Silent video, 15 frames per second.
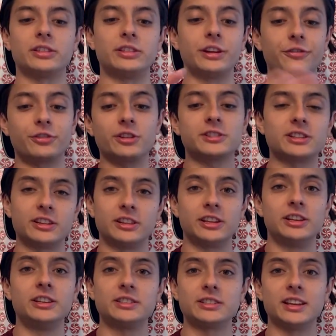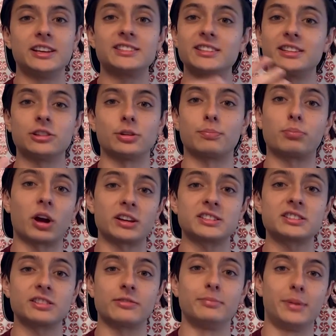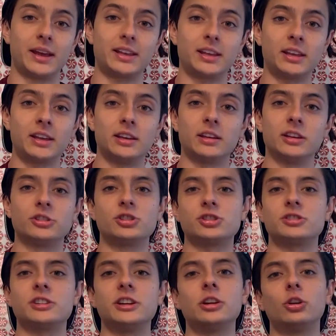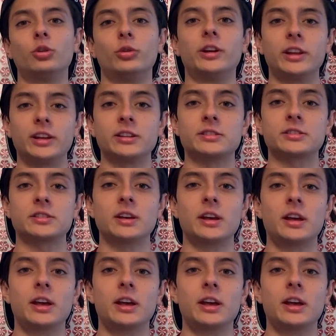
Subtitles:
difference in these isn't the process of making it, it's just the ingredients.